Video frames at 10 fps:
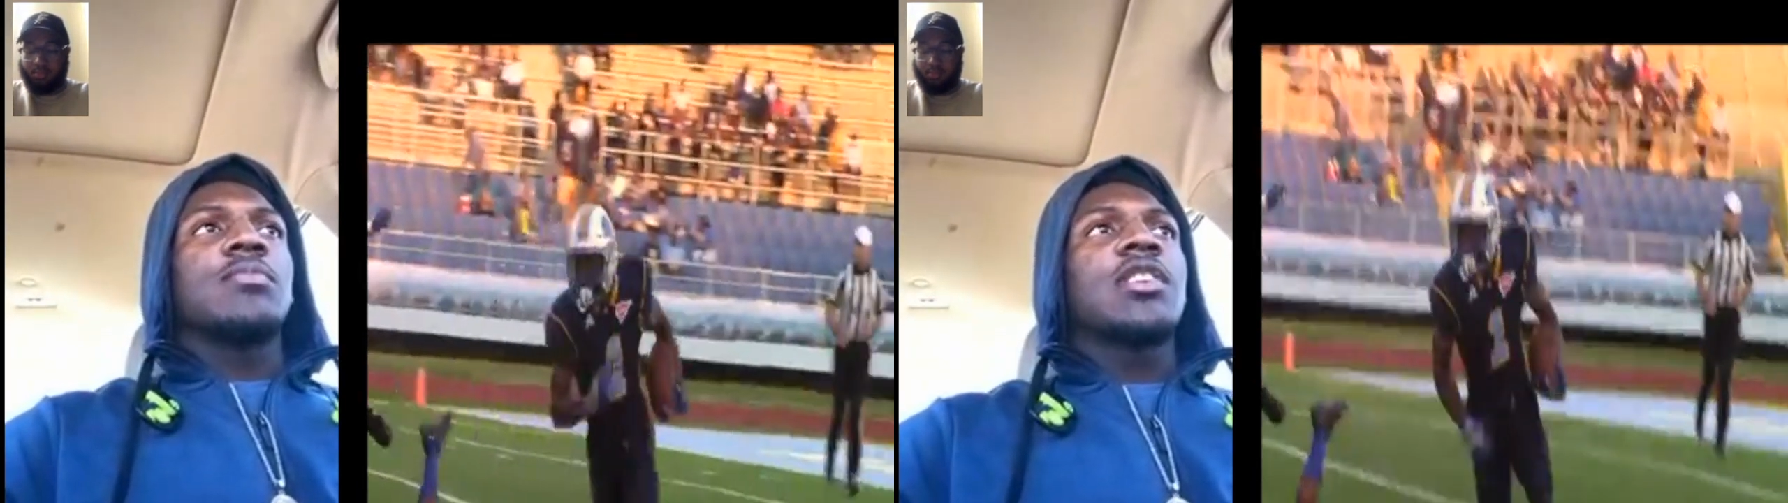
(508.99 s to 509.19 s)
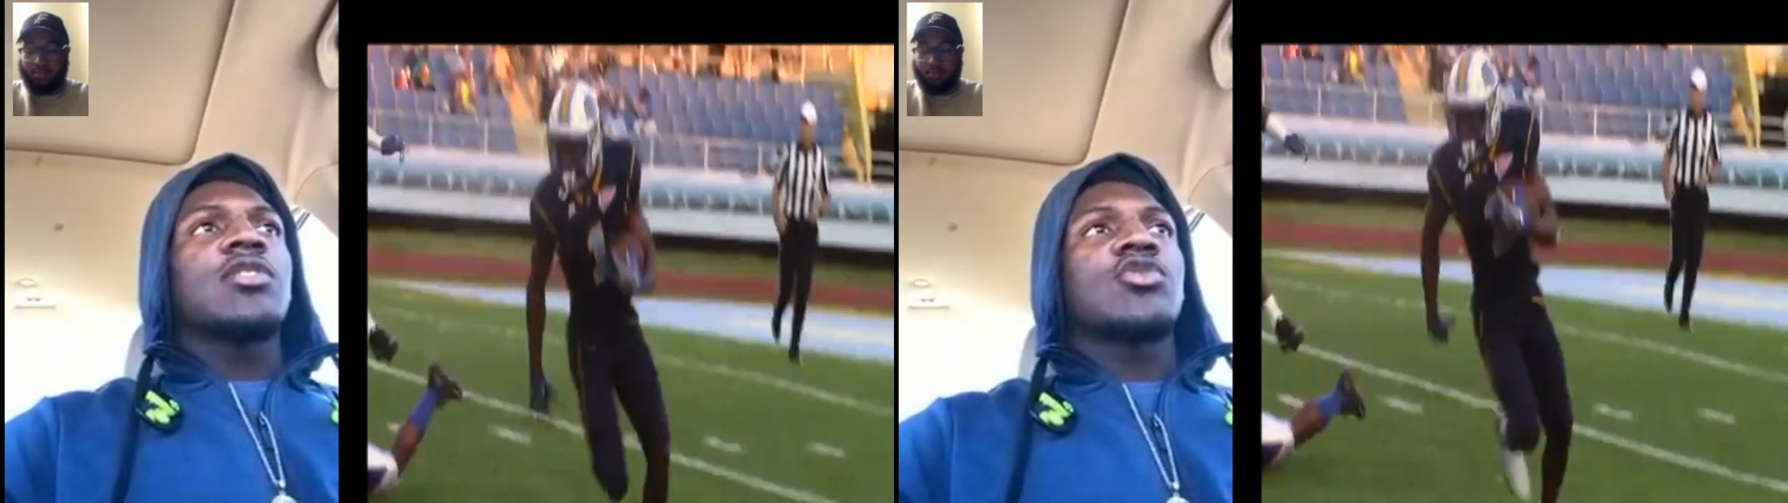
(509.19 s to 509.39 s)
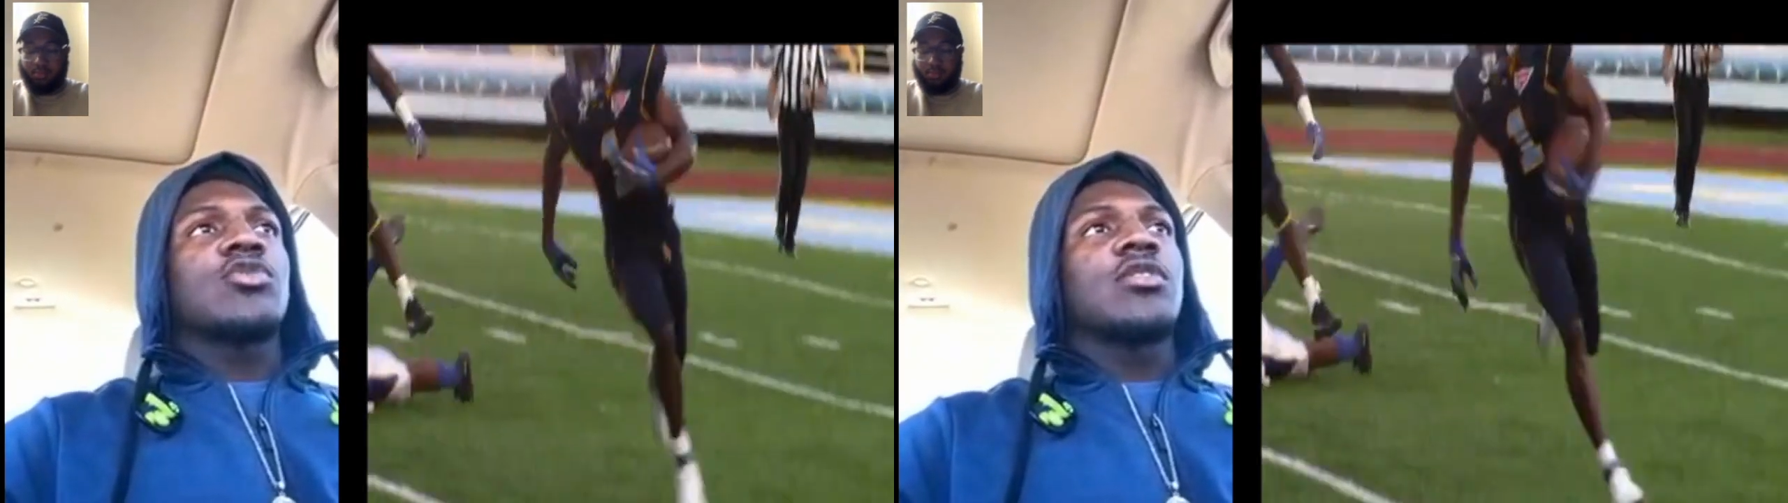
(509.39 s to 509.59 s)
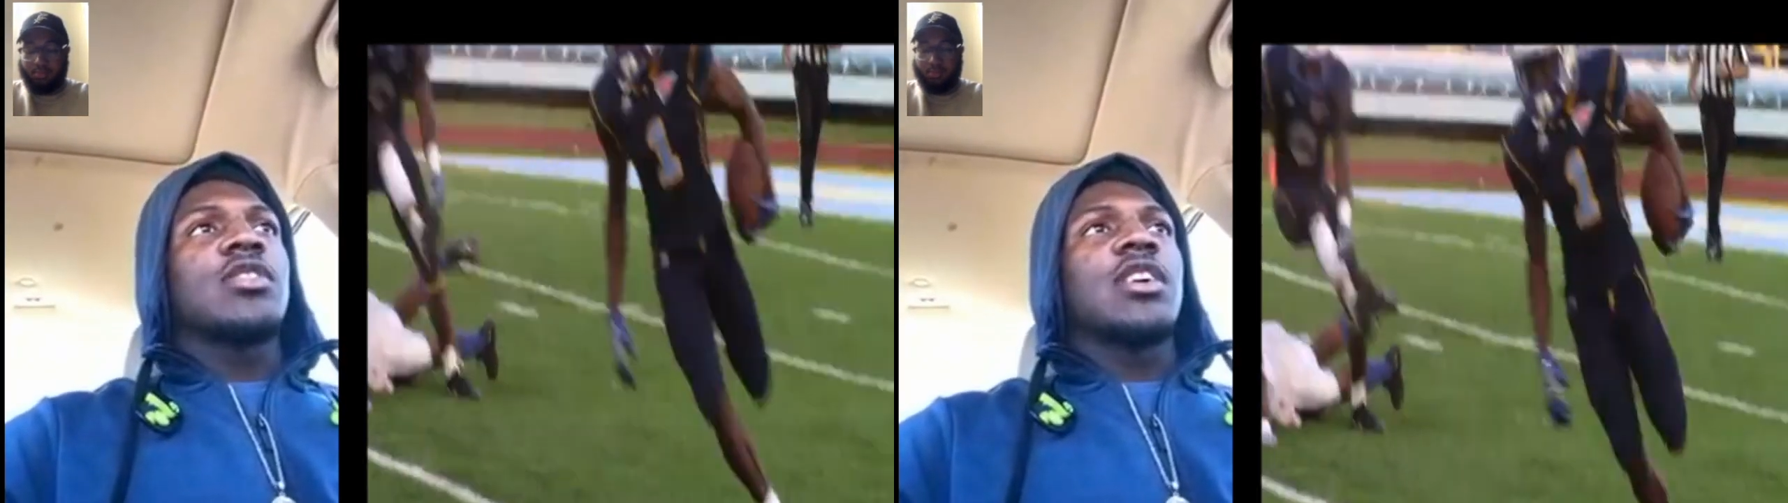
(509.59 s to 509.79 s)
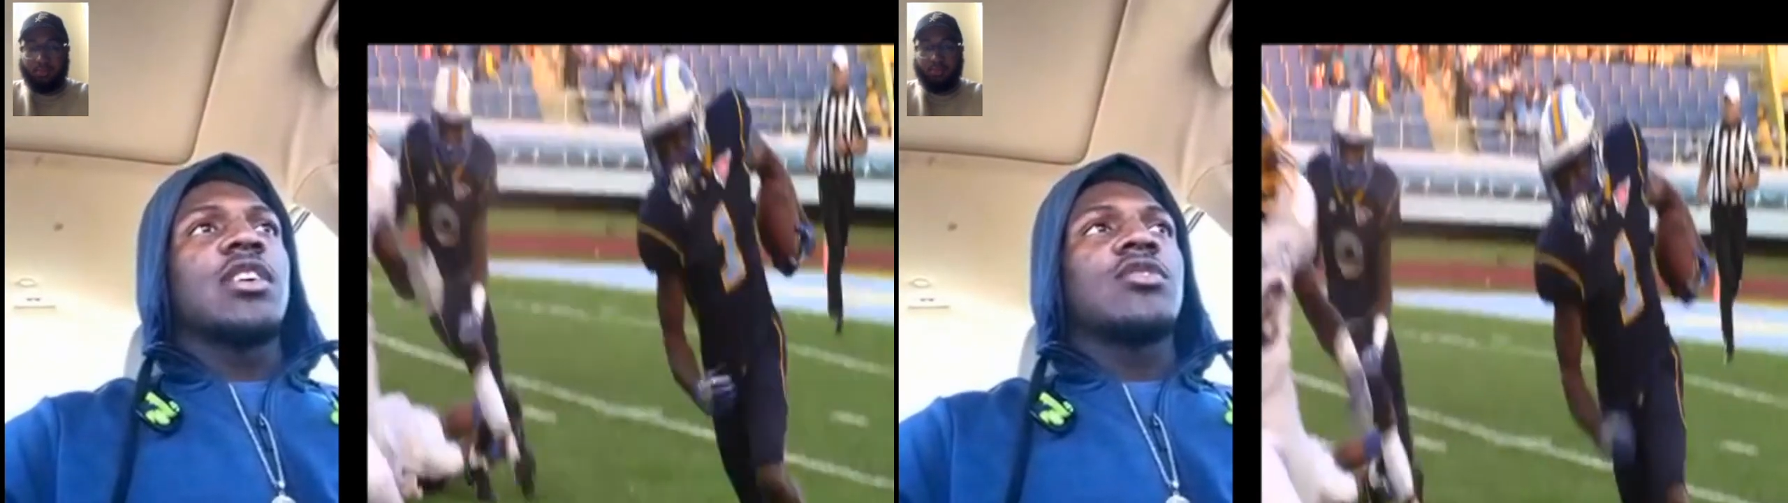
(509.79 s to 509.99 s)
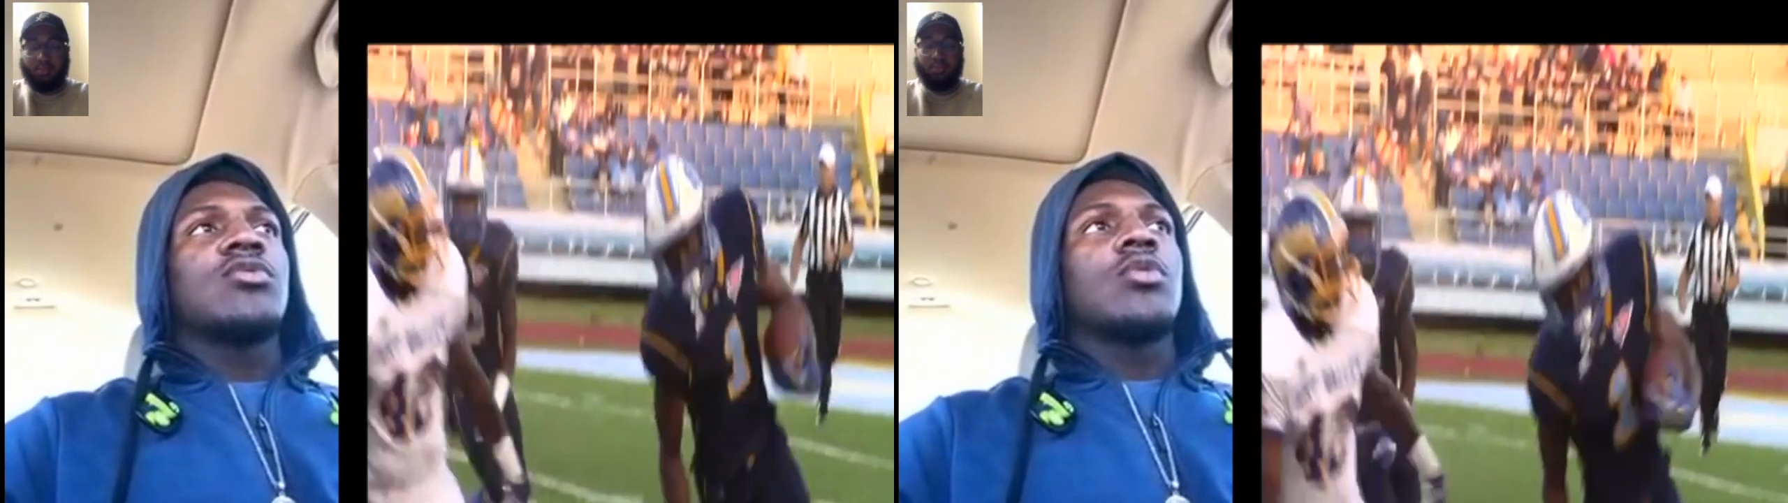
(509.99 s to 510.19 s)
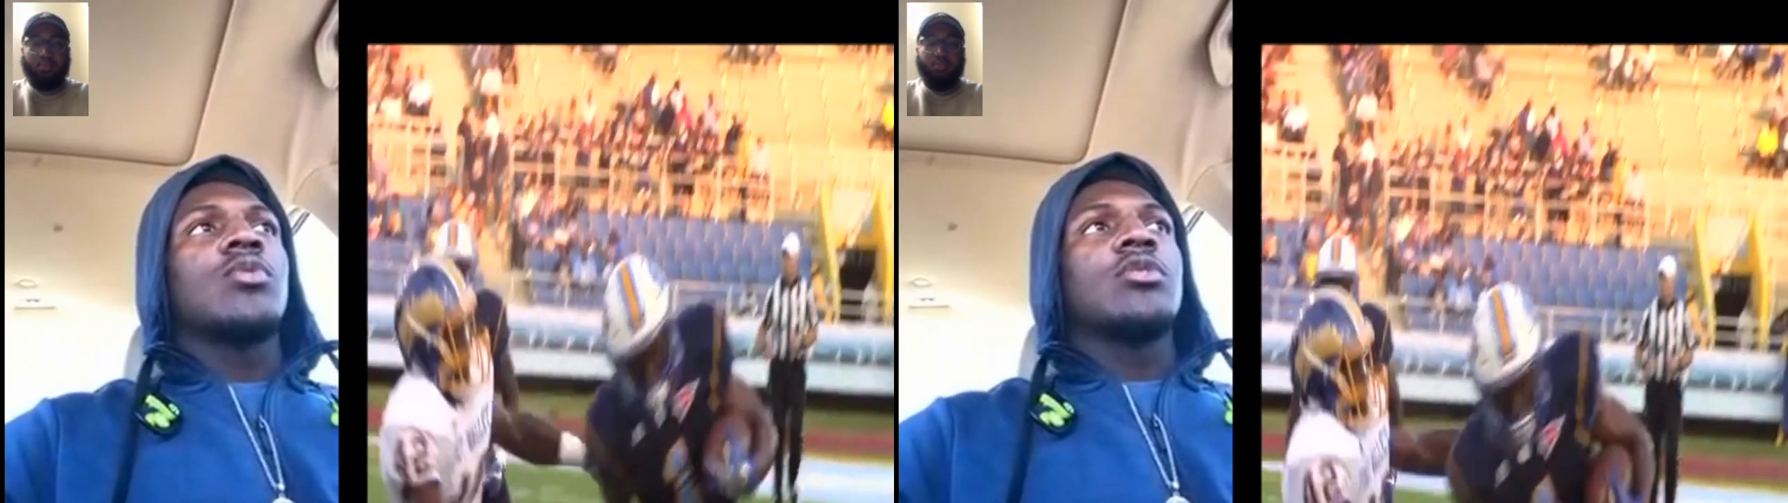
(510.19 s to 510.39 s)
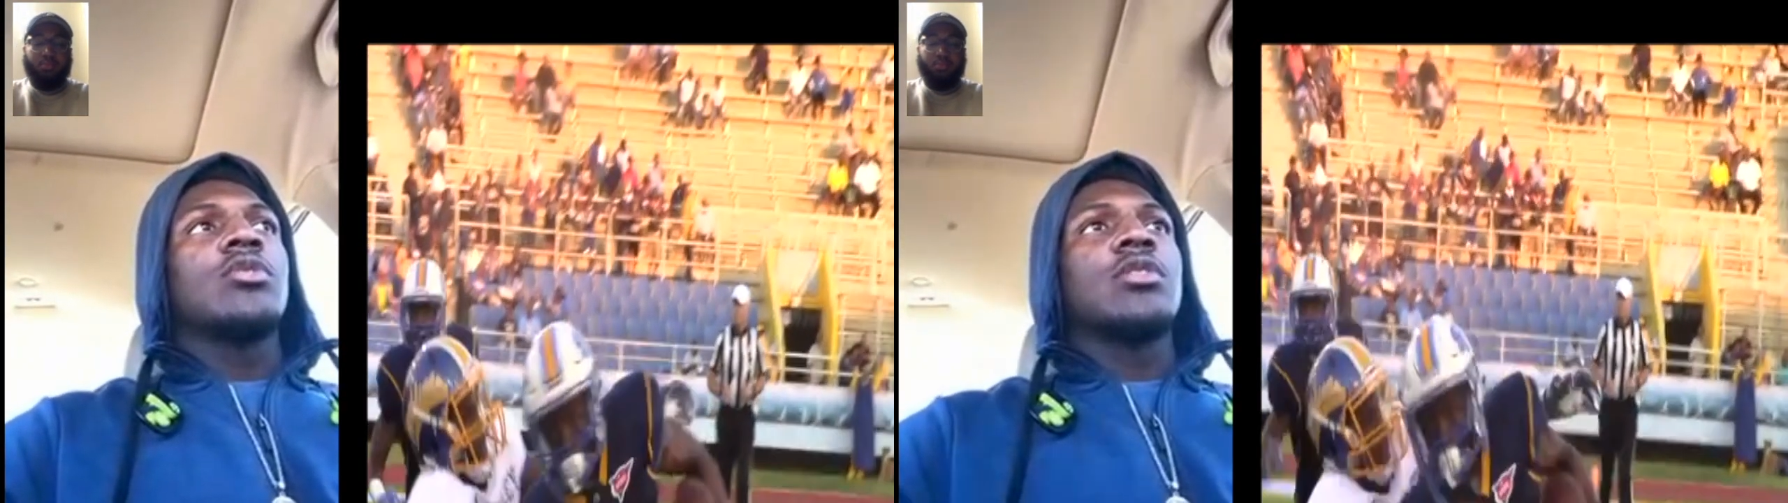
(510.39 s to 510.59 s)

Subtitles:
making sure that, when